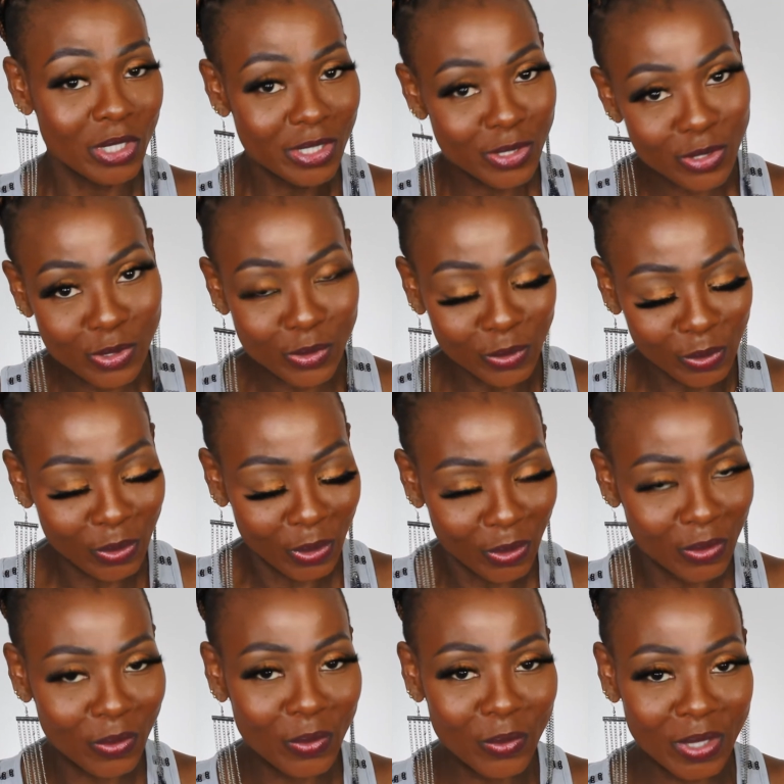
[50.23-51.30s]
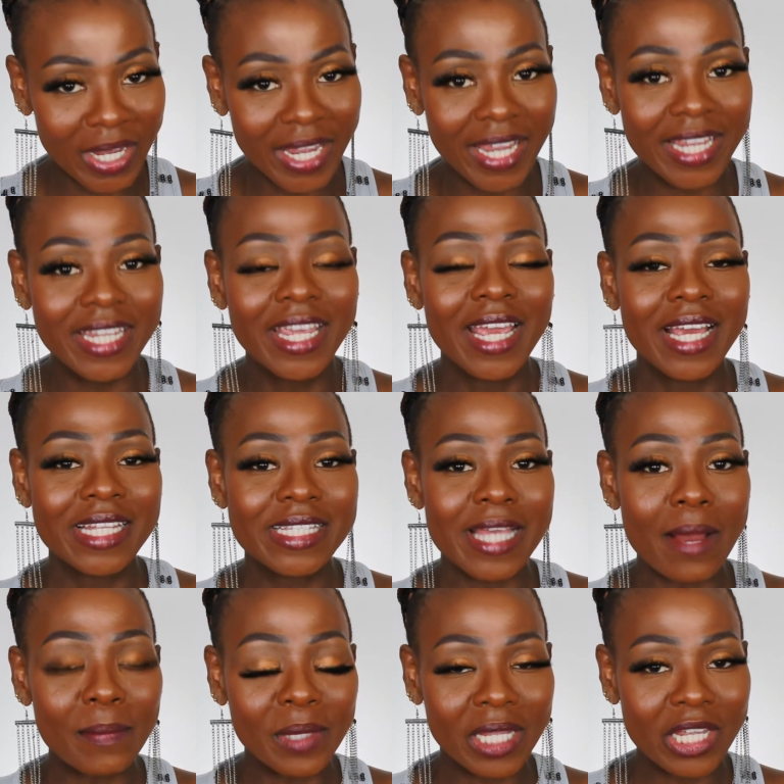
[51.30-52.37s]
too long. Okay, the
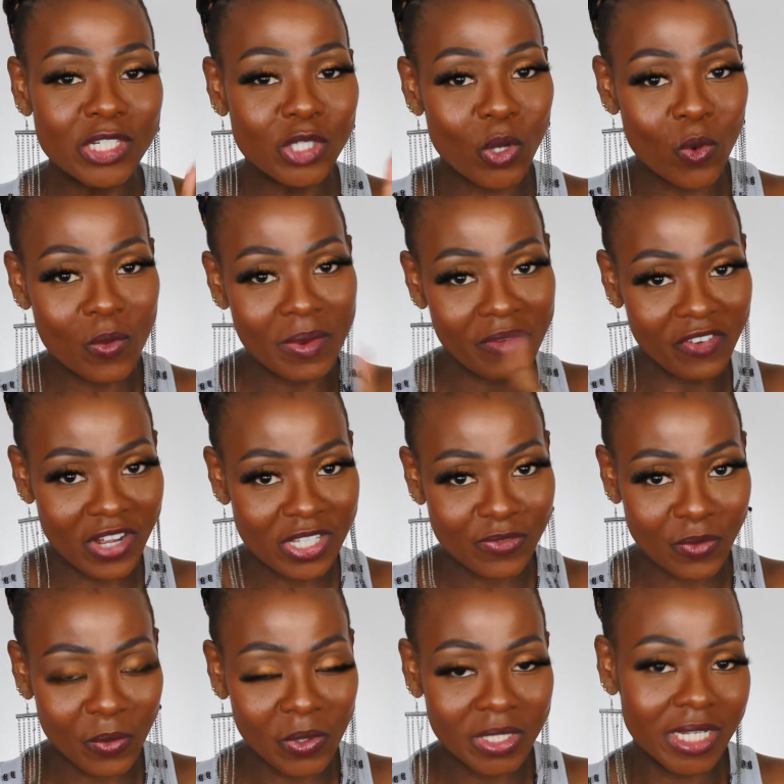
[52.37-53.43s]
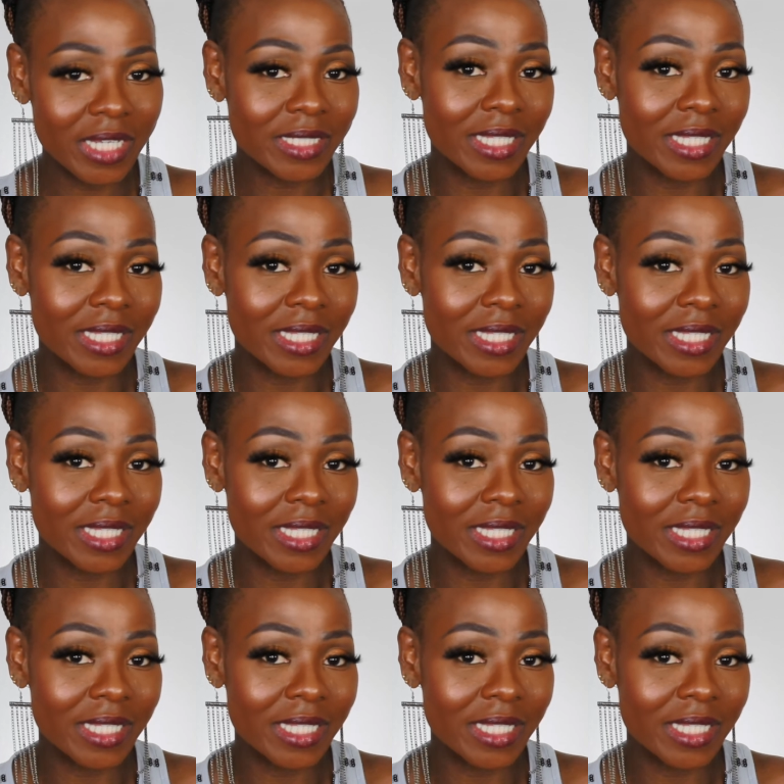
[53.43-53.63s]
application will be fast forwarded,